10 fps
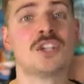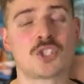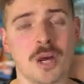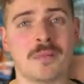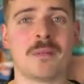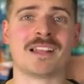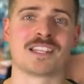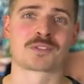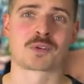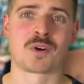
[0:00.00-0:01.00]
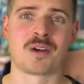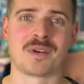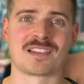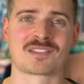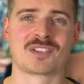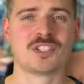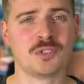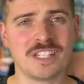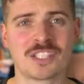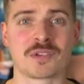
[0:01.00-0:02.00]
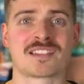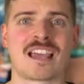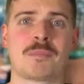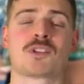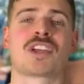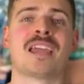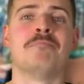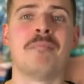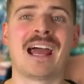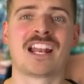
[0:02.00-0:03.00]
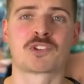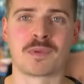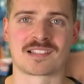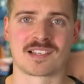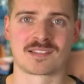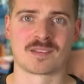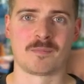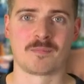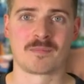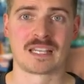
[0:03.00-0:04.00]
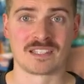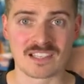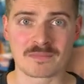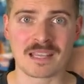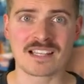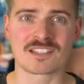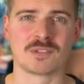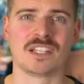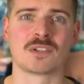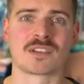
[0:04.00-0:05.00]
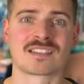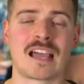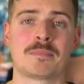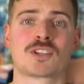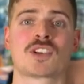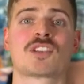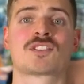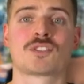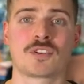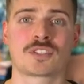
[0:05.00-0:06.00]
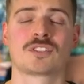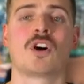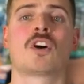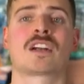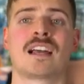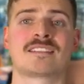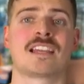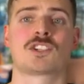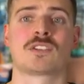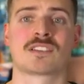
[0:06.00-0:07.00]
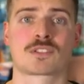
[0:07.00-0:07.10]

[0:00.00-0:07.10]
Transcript: To implement these requirements, you need to establish a management system. This means you need to establish certain organizational